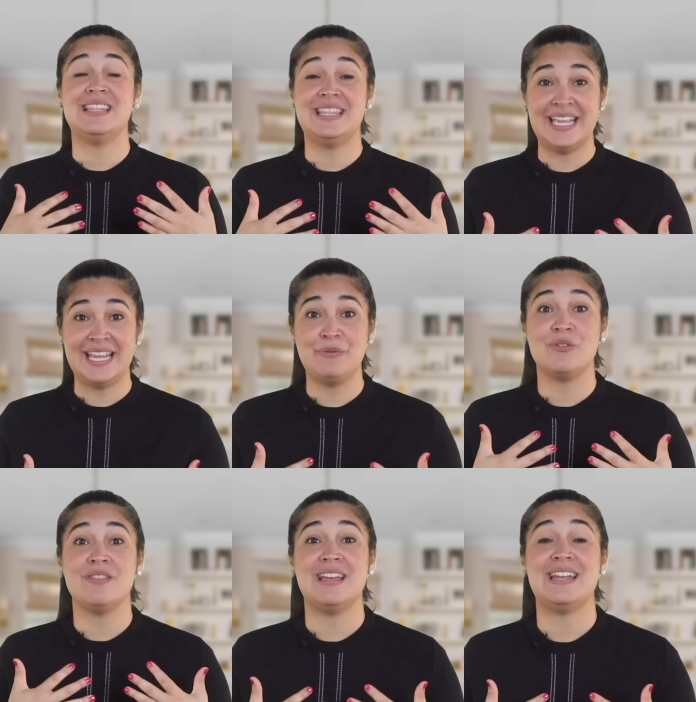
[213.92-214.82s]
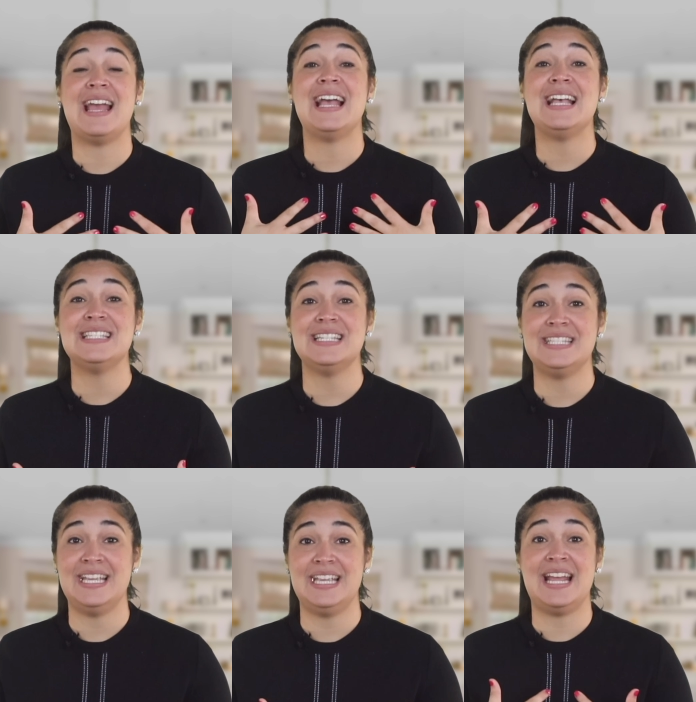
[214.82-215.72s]
they will then
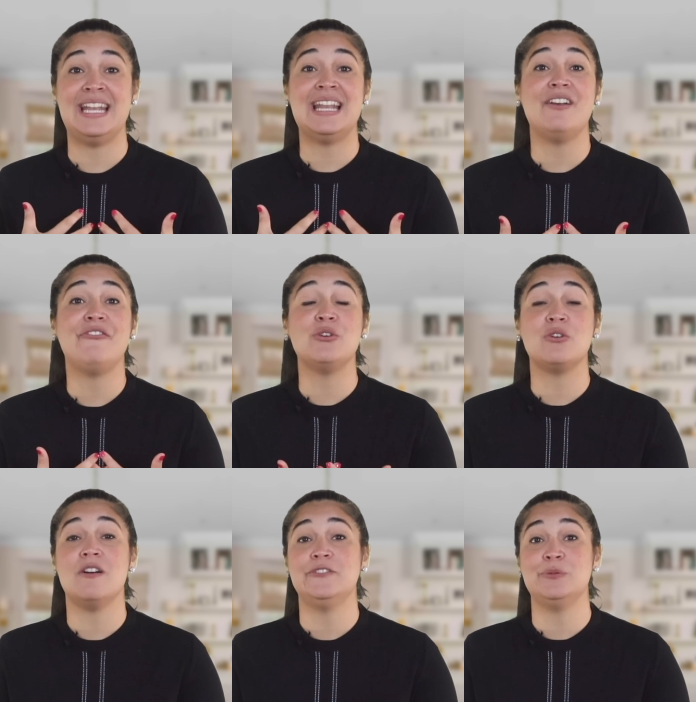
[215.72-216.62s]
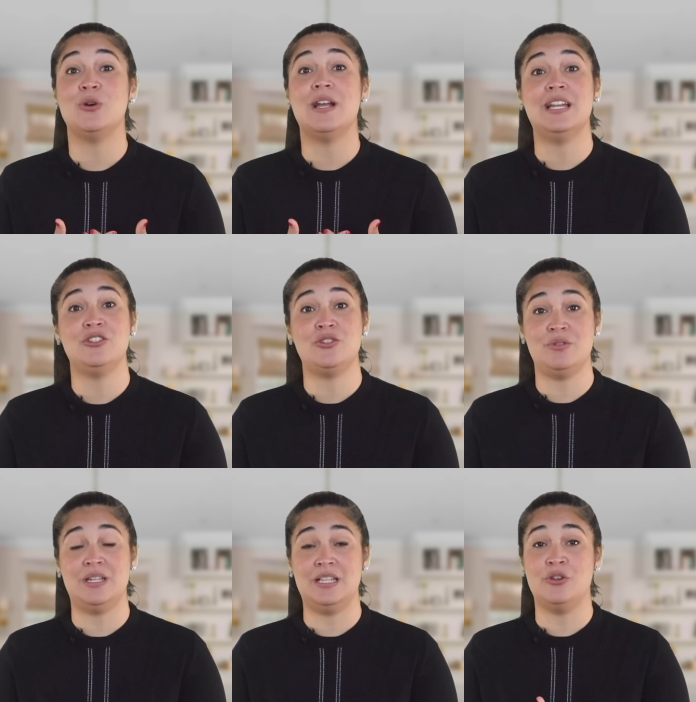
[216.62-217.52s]
hesitate and not feel comfortable
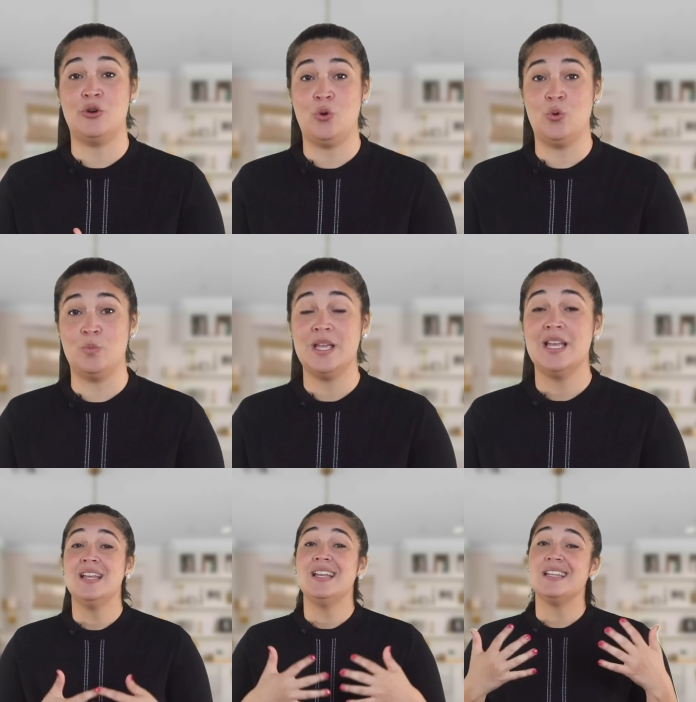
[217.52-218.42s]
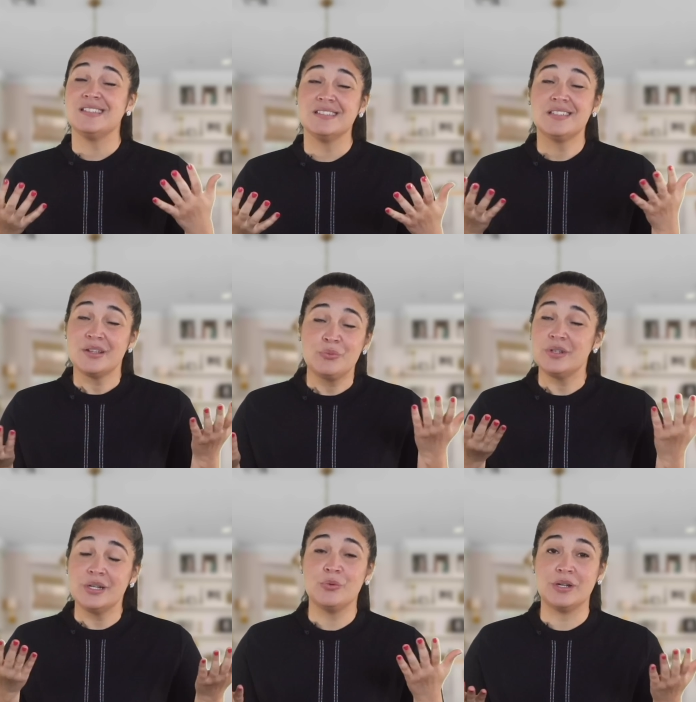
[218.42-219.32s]
entering the home. And it
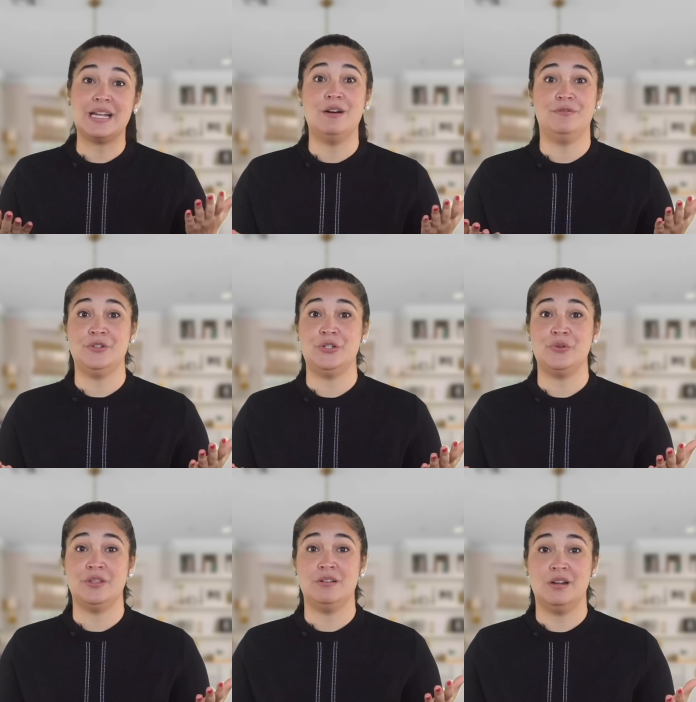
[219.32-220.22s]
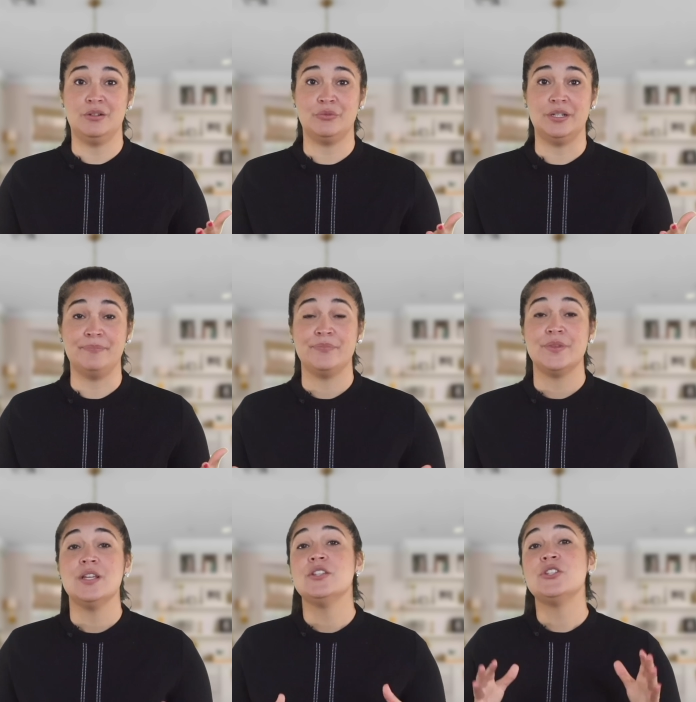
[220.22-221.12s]
wouldn't work out for you in the long run.
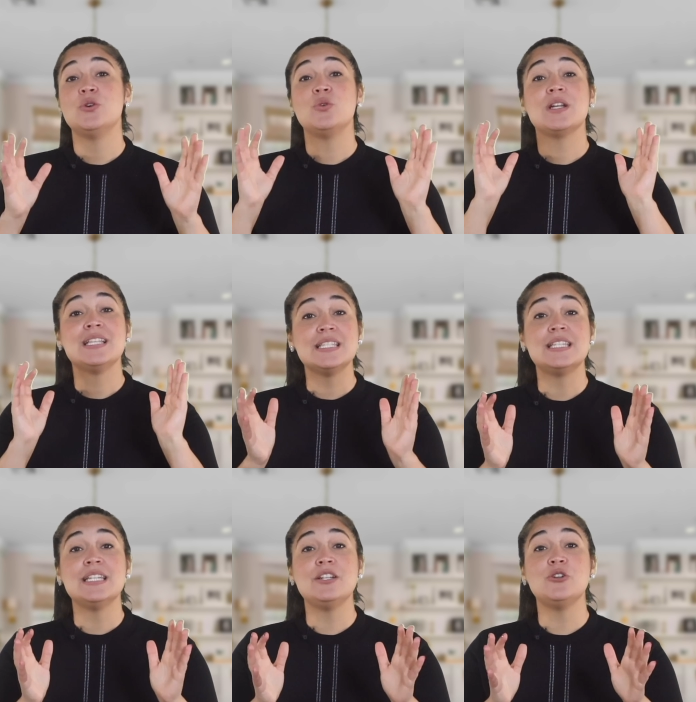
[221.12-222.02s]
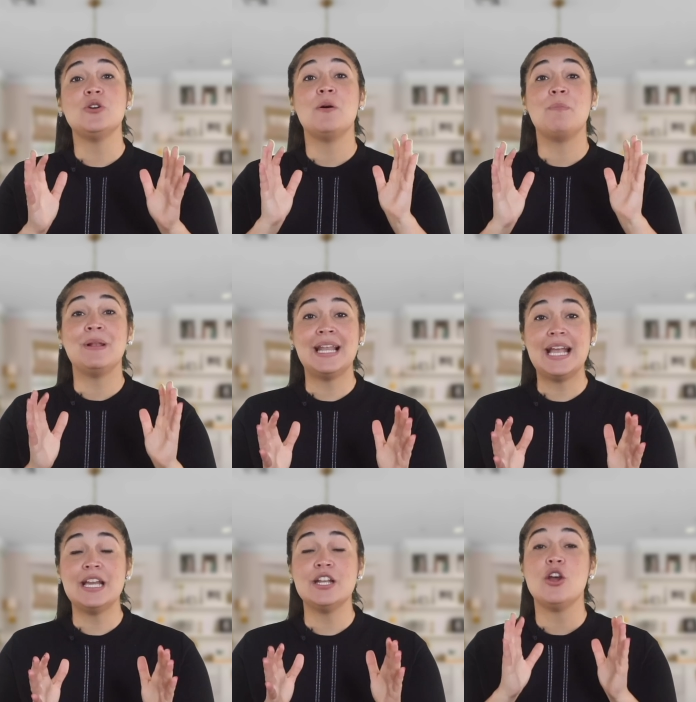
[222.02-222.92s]
So consider a
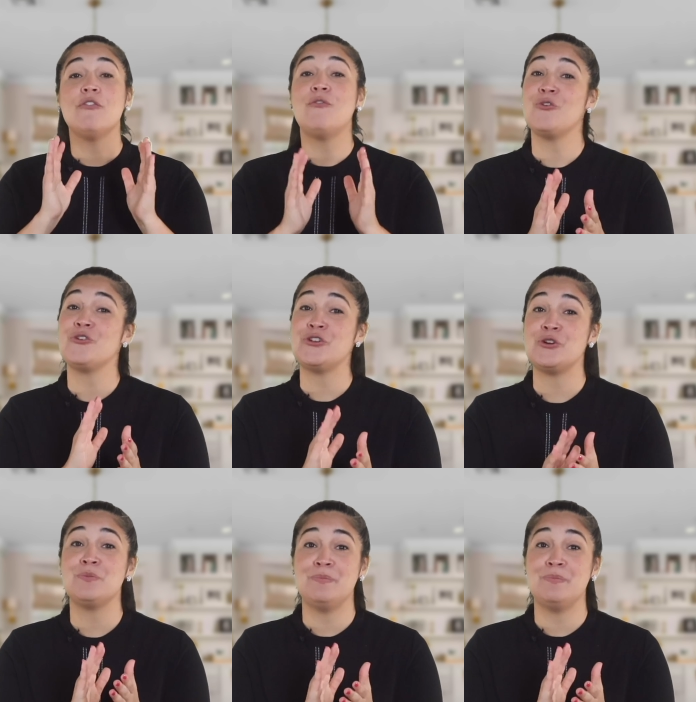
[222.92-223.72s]
plan for your